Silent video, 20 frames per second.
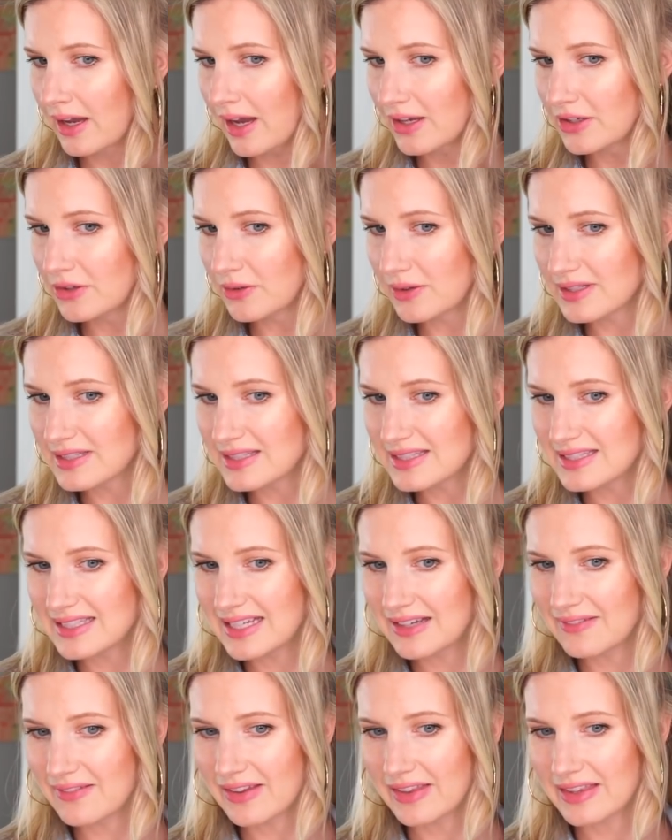And you can
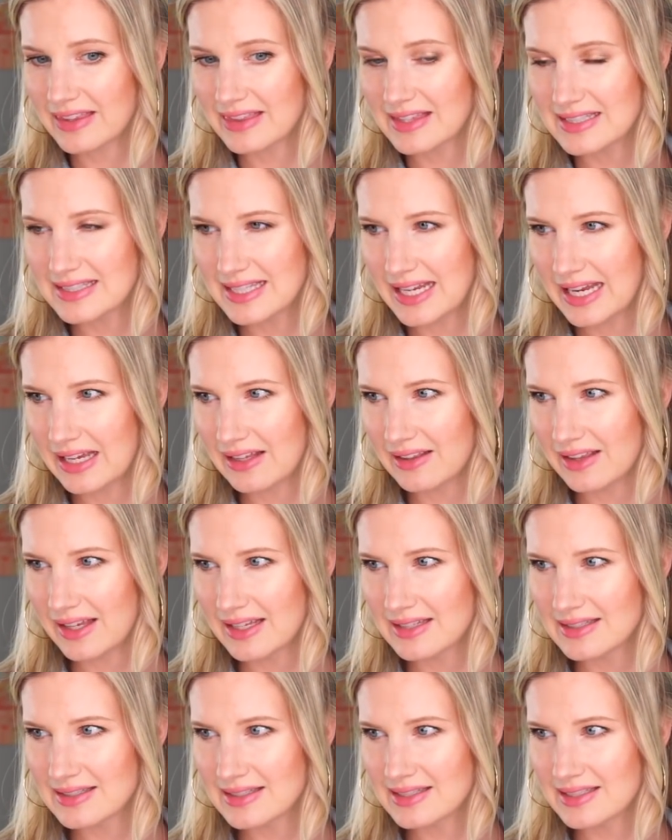see I've got like the tail
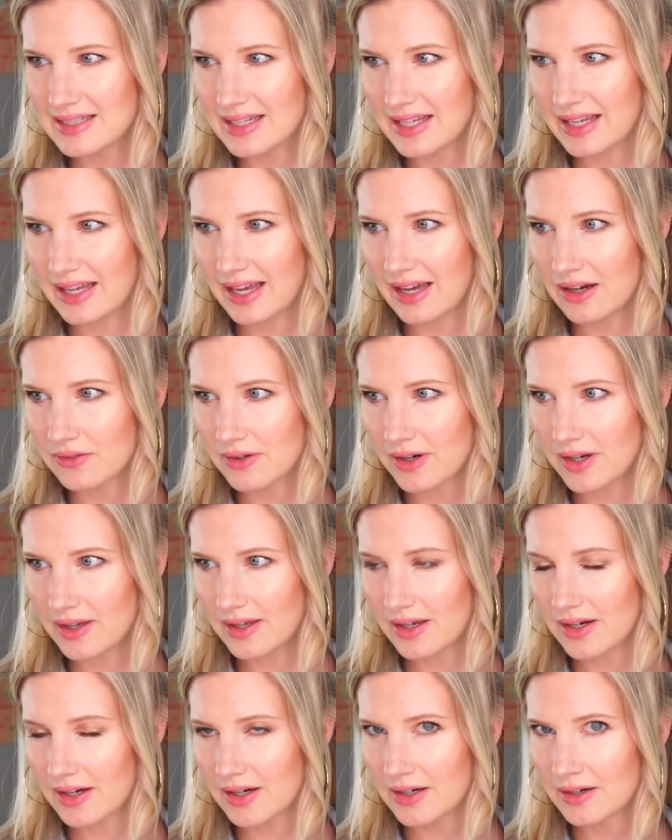end sticking out right
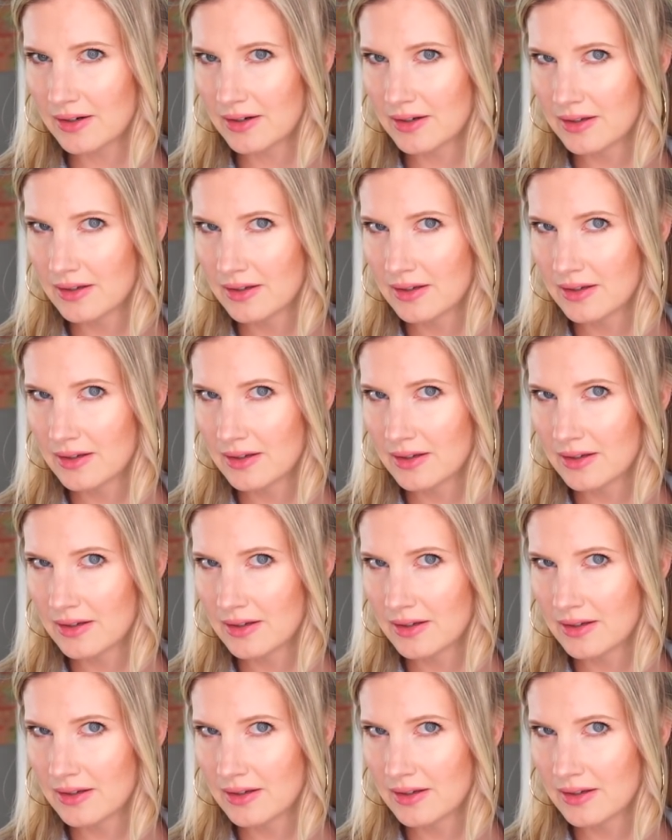here.